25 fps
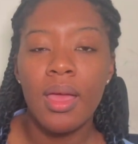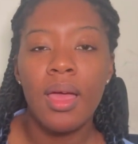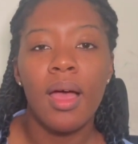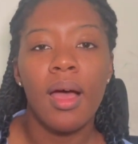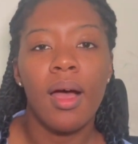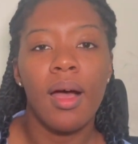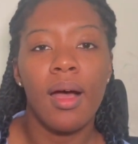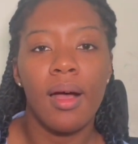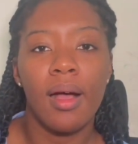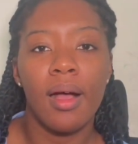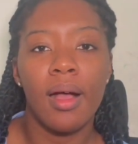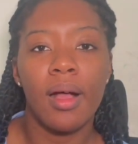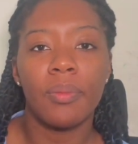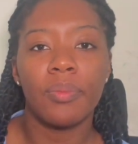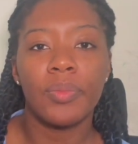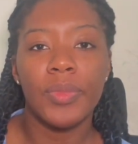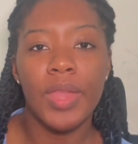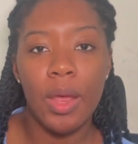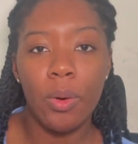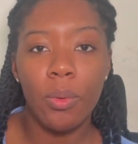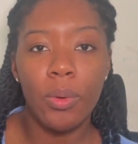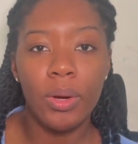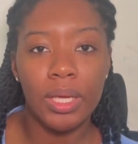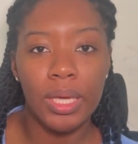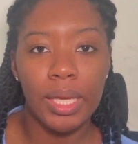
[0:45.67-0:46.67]

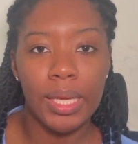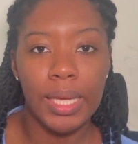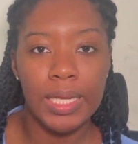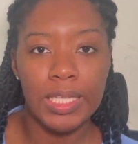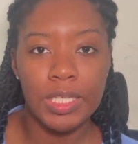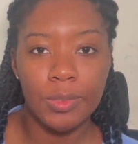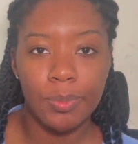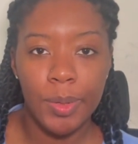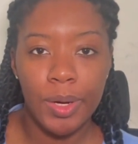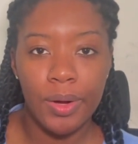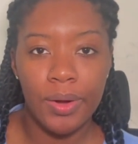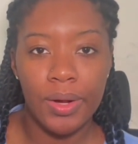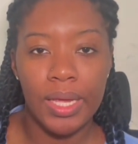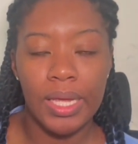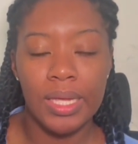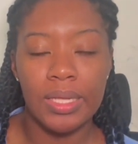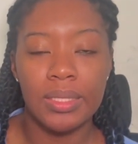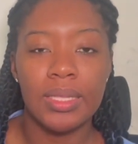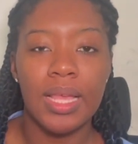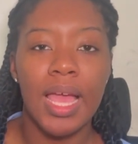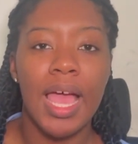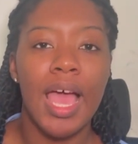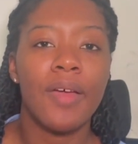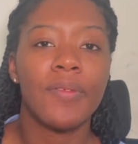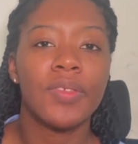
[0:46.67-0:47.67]
networking
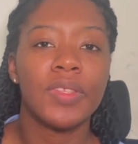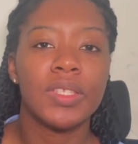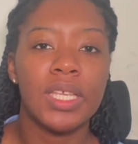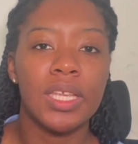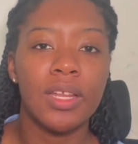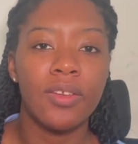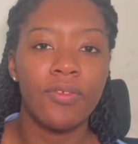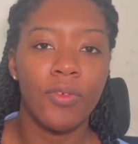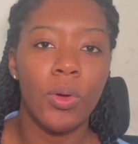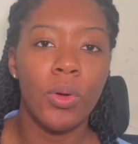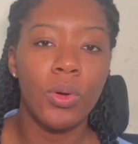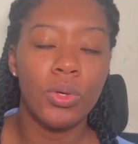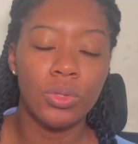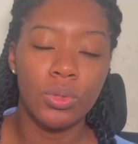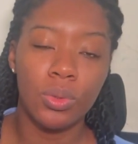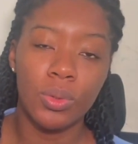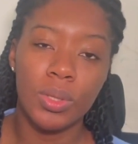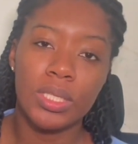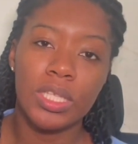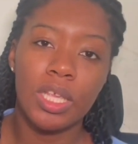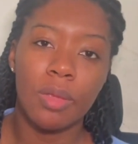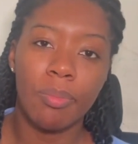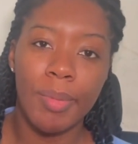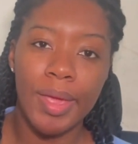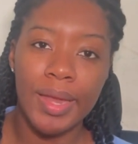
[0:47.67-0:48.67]
experience. I've seen folks do
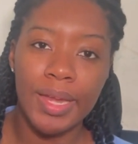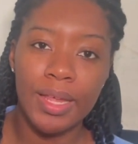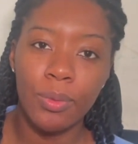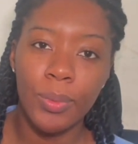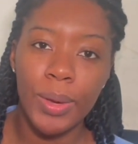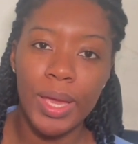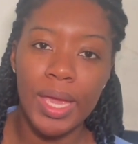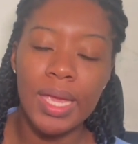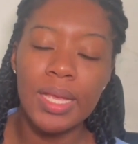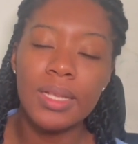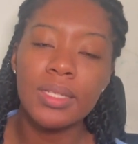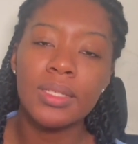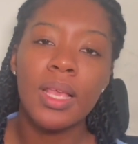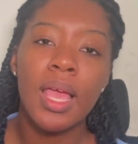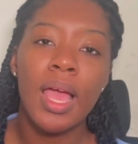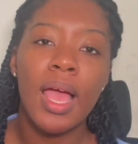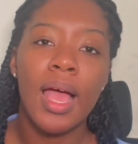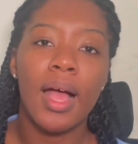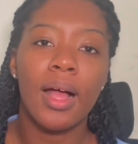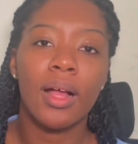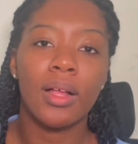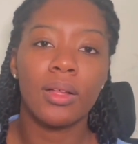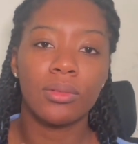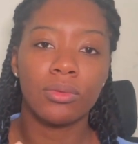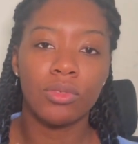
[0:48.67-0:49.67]
this in many ways.
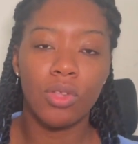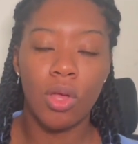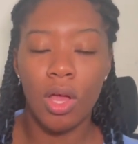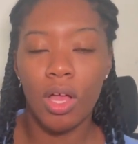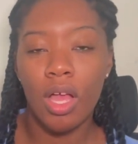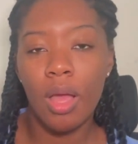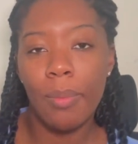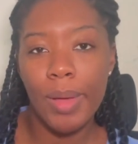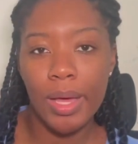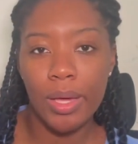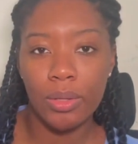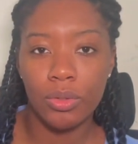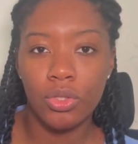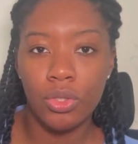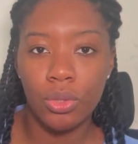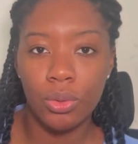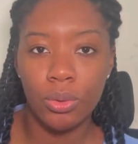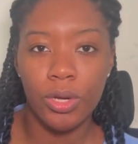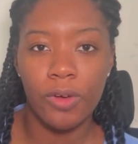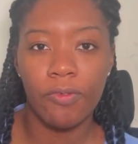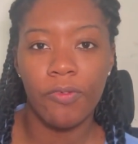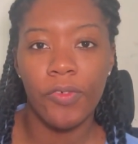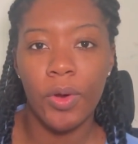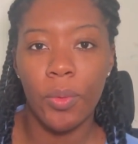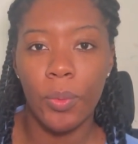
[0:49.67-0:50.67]
I'll talk about two
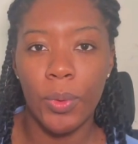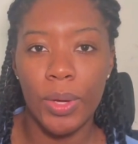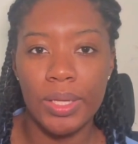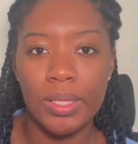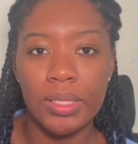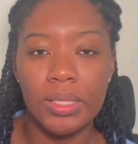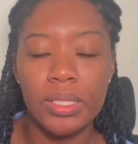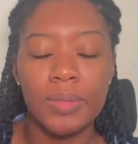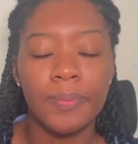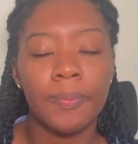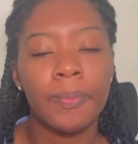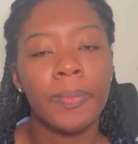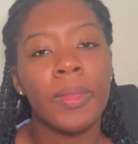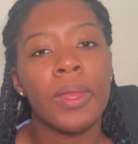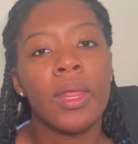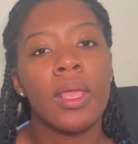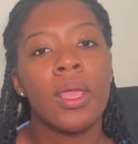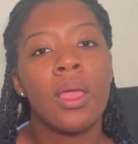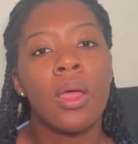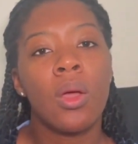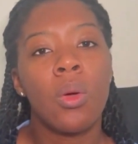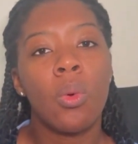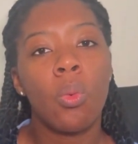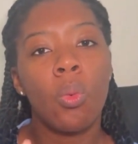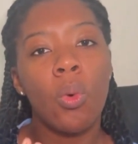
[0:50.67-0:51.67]
different ones.
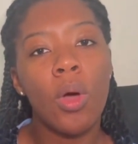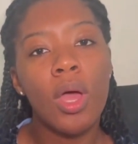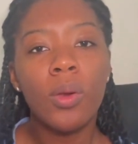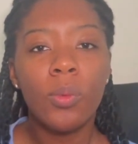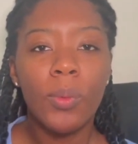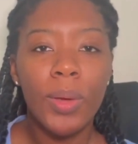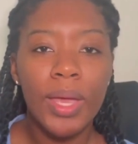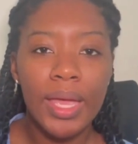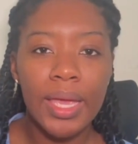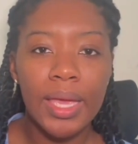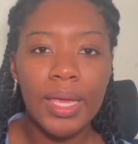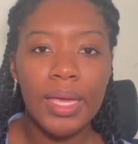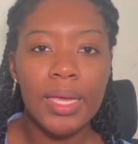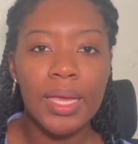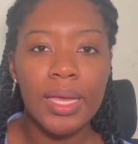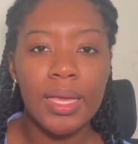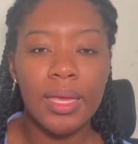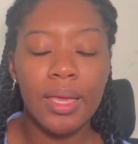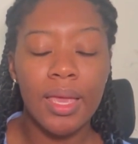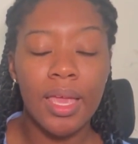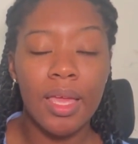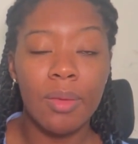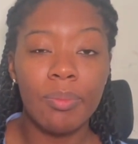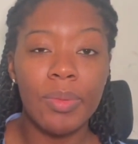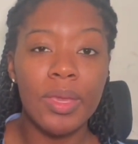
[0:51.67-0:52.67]
One way
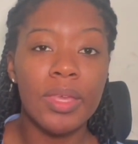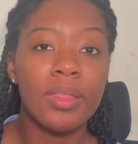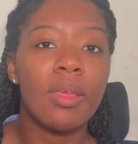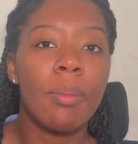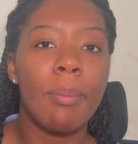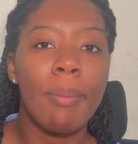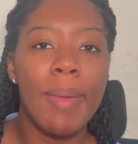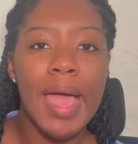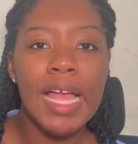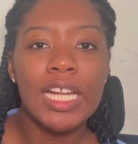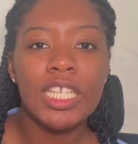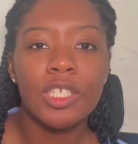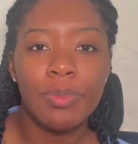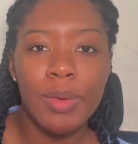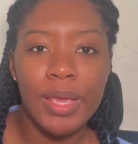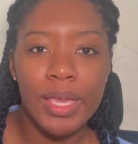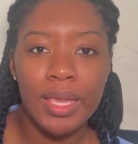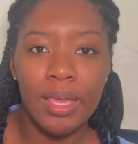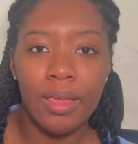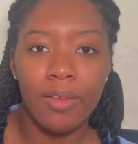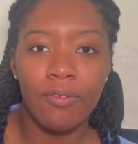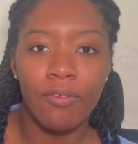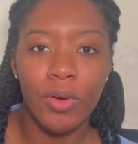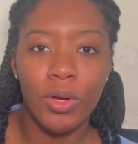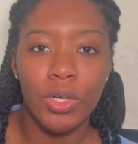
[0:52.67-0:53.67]
can be the
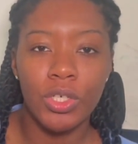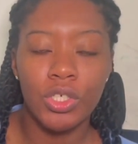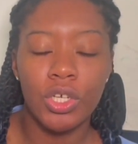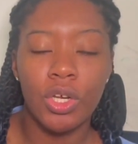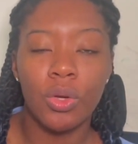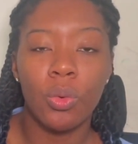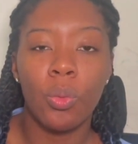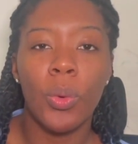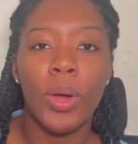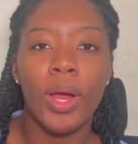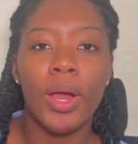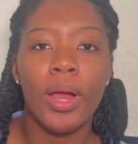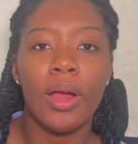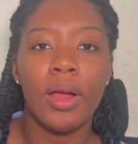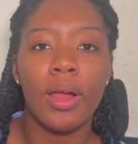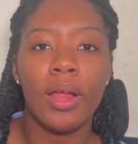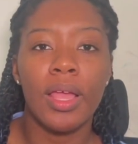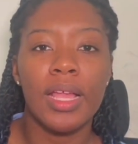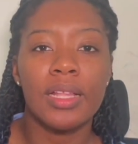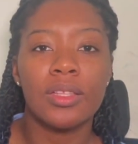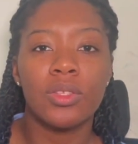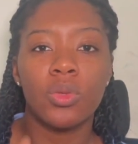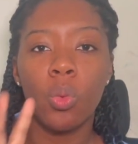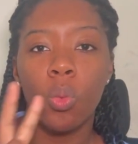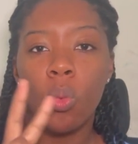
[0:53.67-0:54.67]
matchmaking version, where
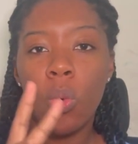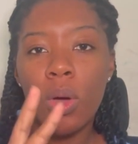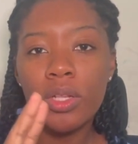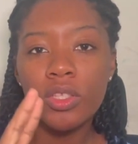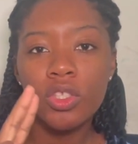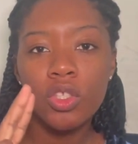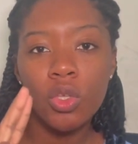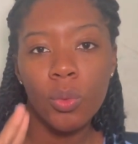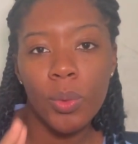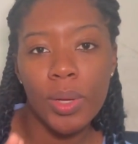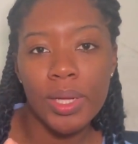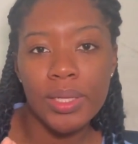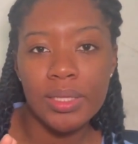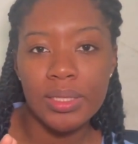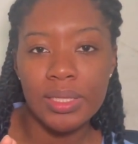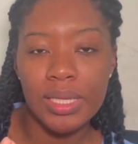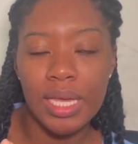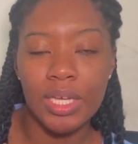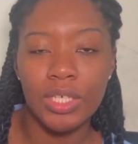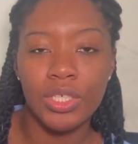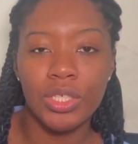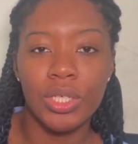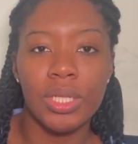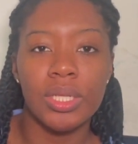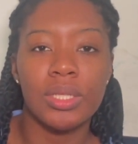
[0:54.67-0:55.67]
it's one-to-one
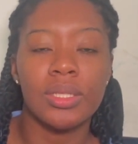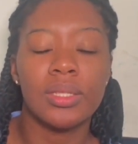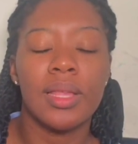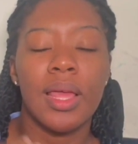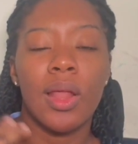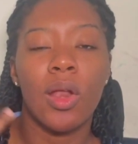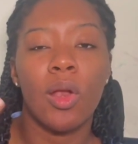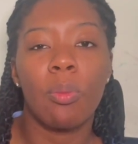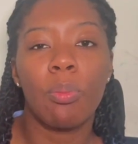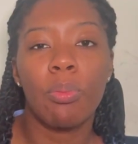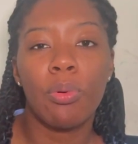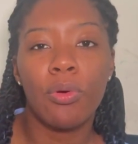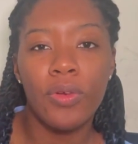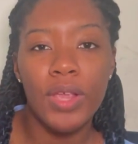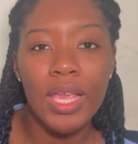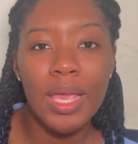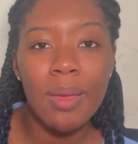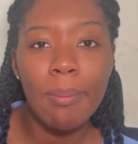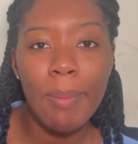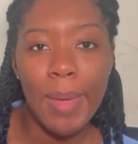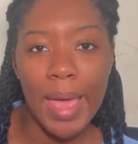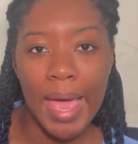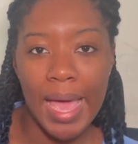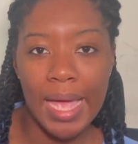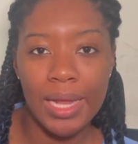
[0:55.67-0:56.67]
sessions that are
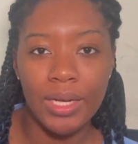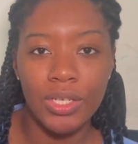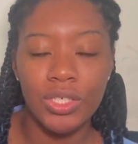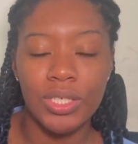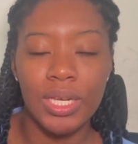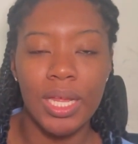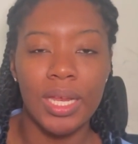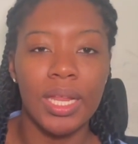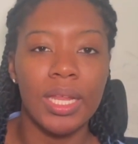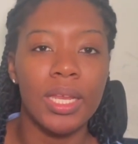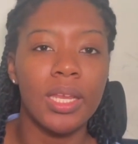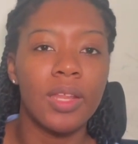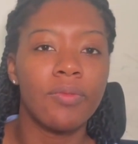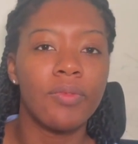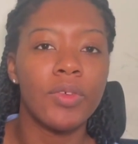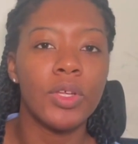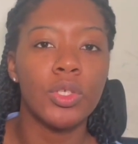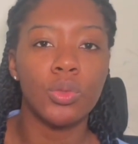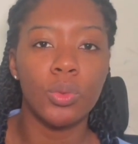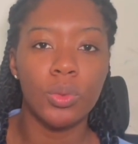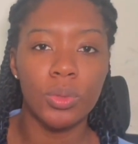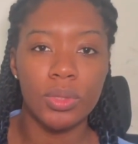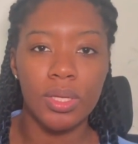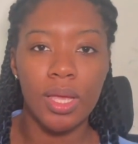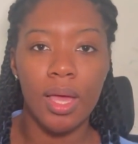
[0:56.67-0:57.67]
pre-matched and
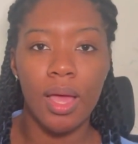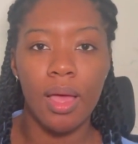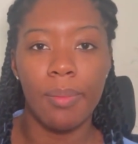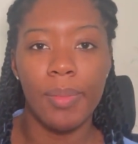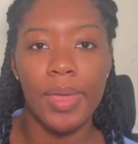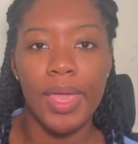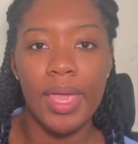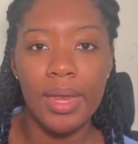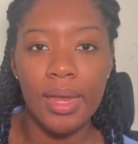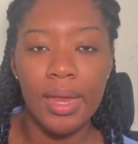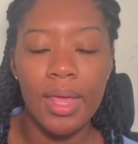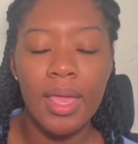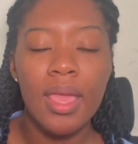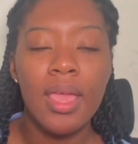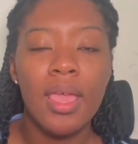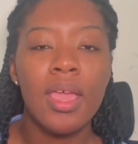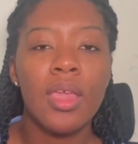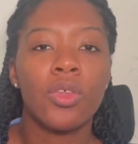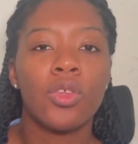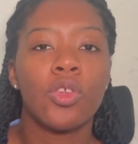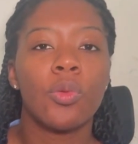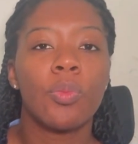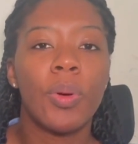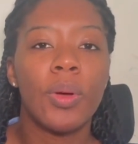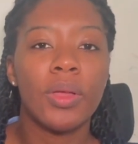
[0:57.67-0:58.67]
individuals come in,
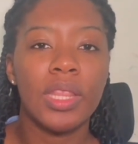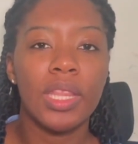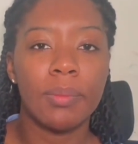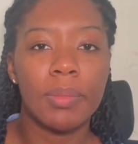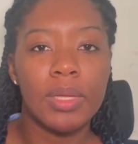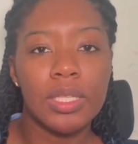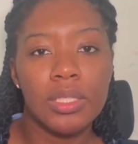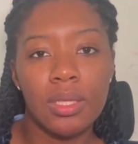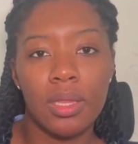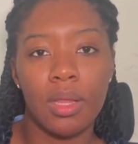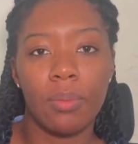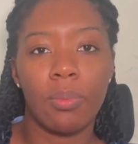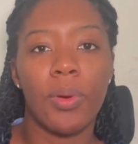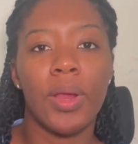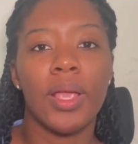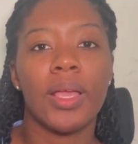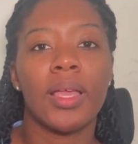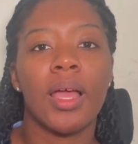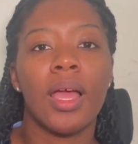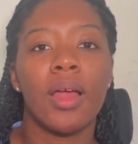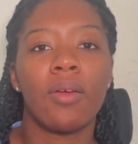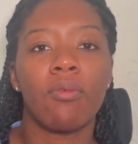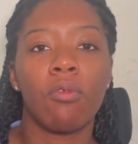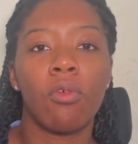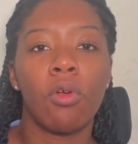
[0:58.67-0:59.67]
you put them into the
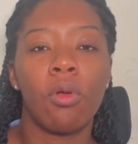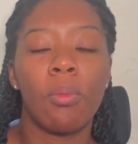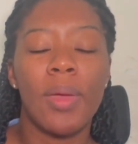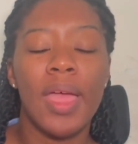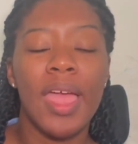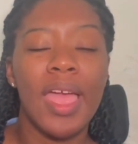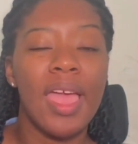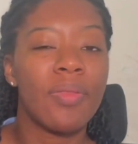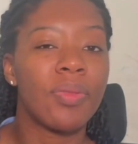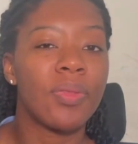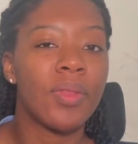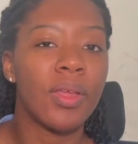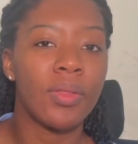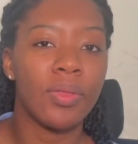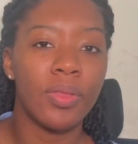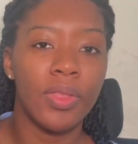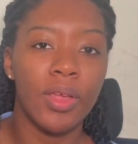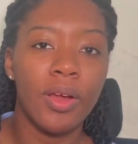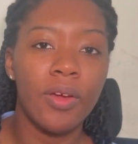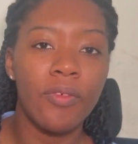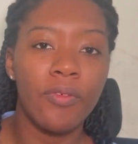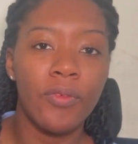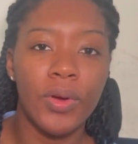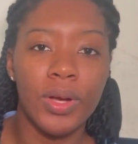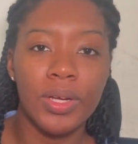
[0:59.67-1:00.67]
breakout room, and they're
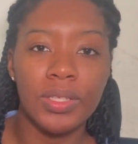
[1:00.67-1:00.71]
there for a